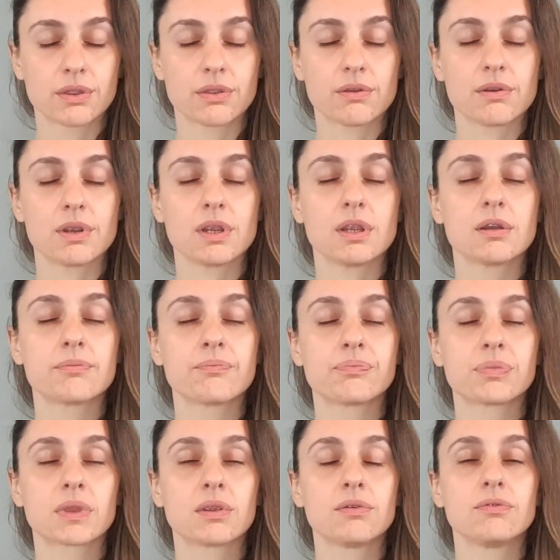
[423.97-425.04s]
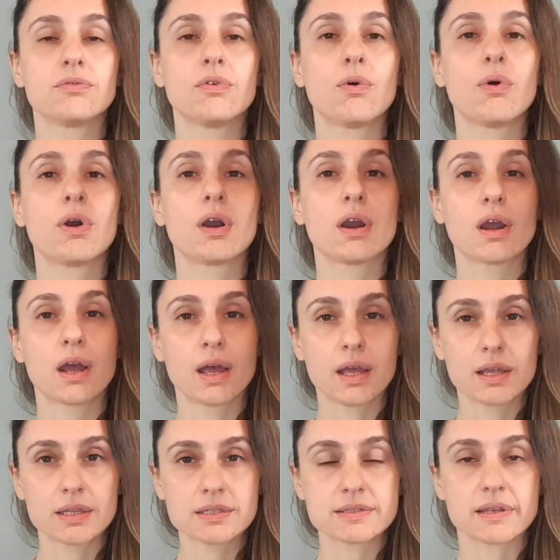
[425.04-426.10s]
three, four,
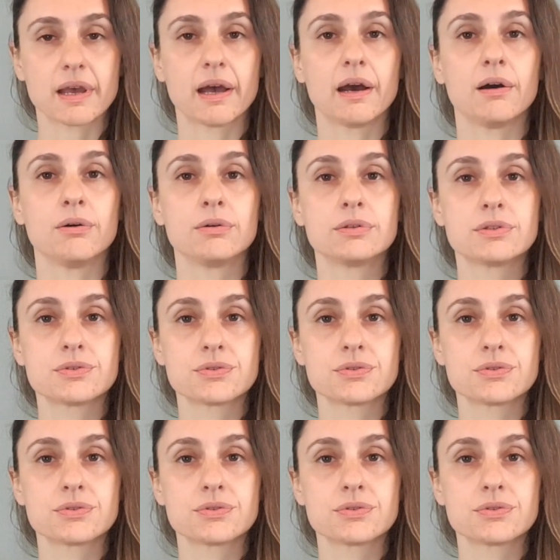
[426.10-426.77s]
and out.